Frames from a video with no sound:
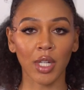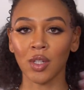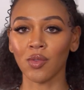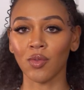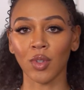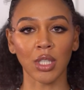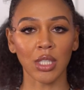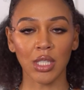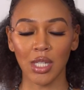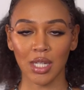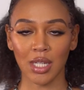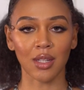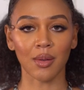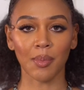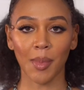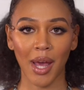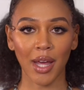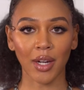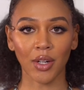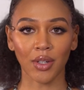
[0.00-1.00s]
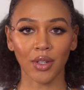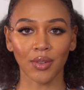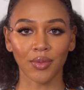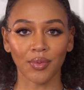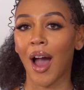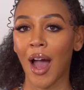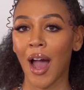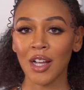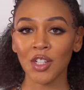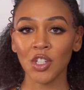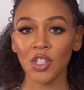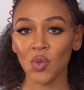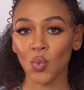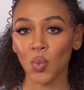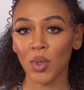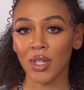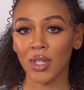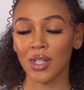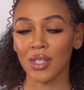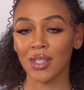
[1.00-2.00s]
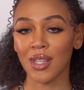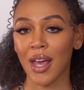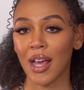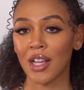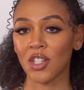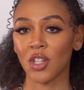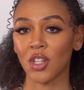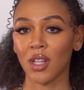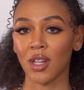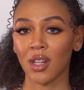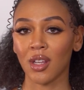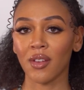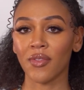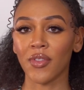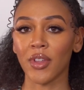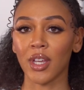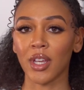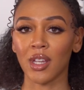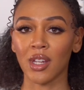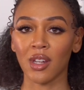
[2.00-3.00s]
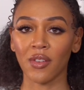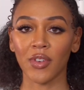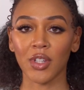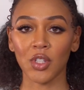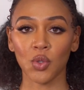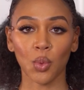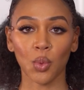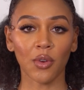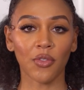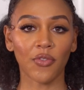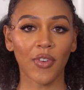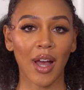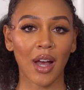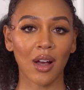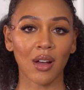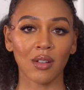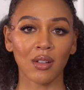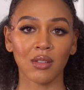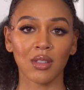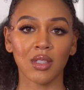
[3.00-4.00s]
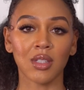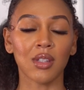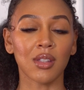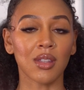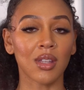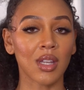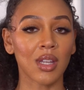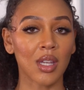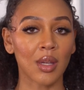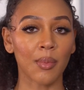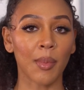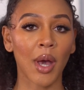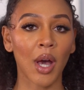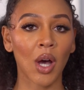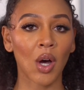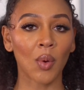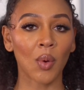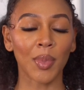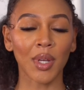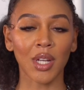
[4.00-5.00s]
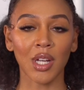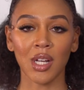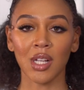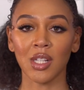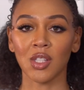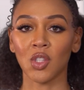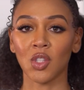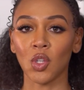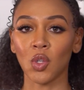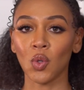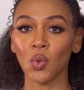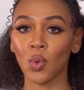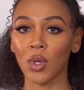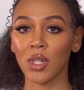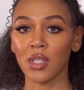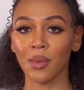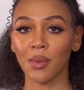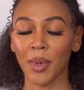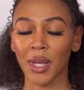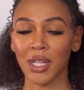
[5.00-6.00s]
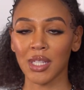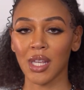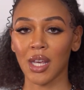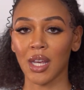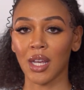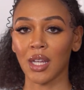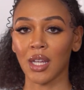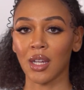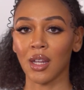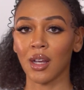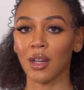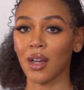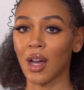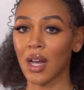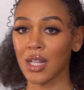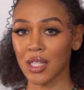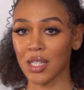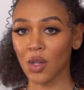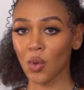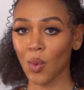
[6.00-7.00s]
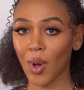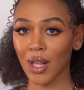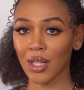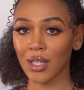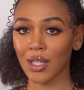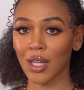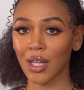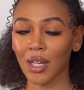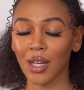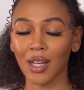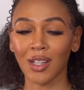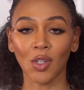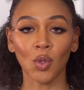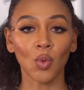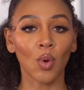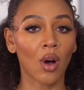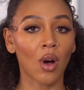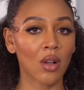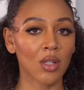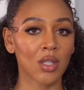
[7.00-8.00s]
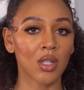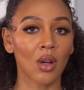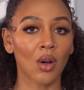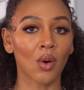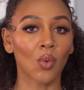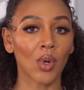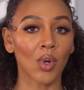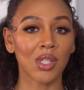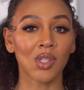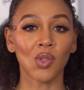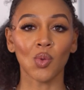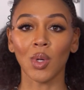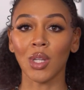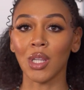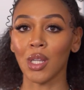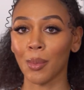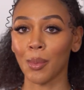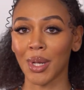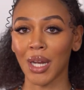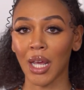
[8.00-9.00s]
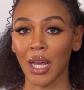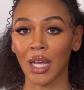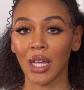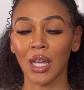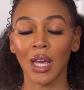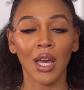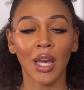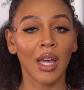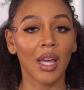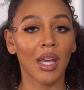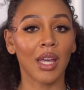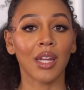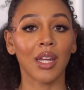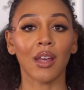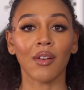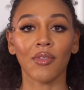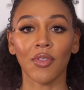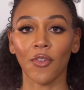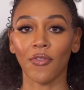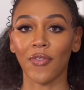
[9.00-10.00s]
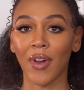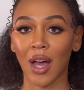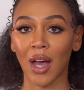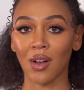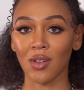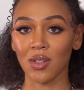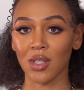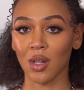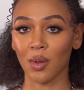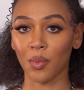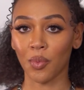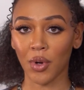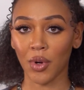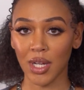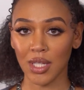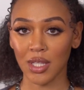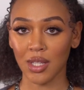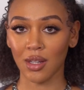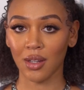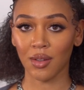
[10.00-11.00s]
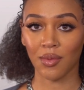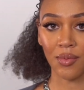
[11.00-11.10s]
it really doesn't matter. I just wouldn't attach any of the individual files to the email because you want to maintain content quality and you also want to eliminate any of the files compressing.